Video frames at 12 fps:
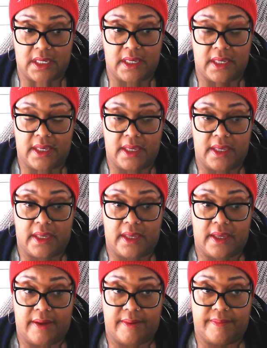
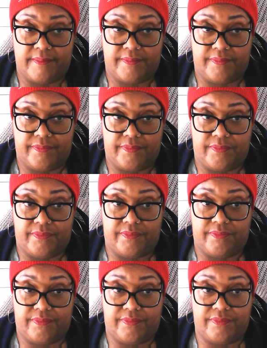
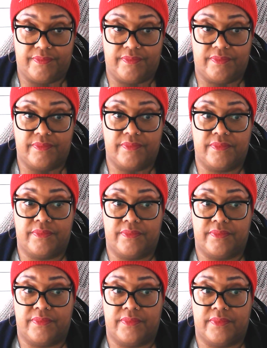
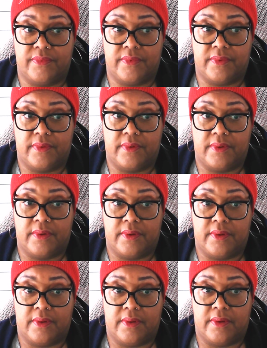
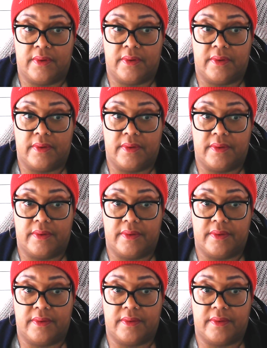Nobody speaks.